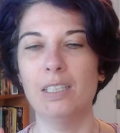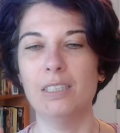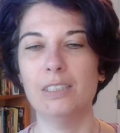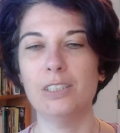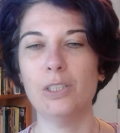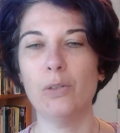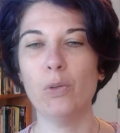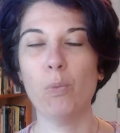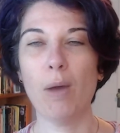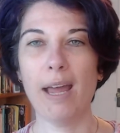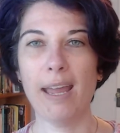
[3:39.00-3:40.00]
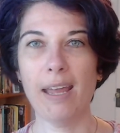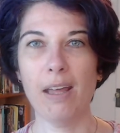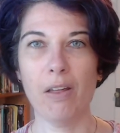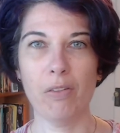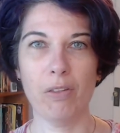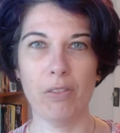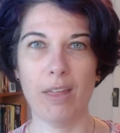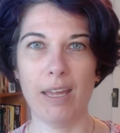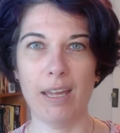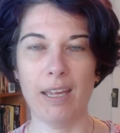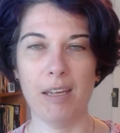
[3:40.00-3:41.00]
So the way that
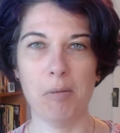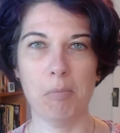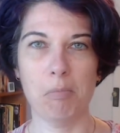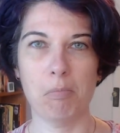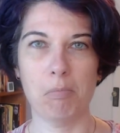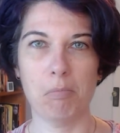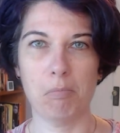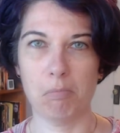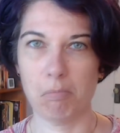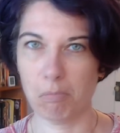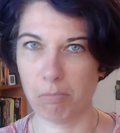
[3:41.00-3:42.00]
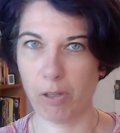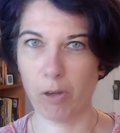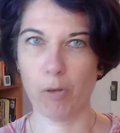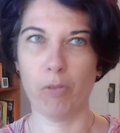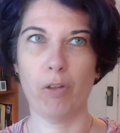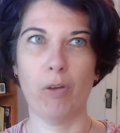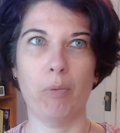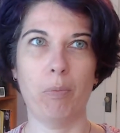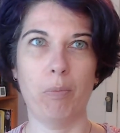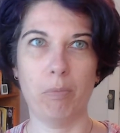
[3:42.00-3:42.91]
their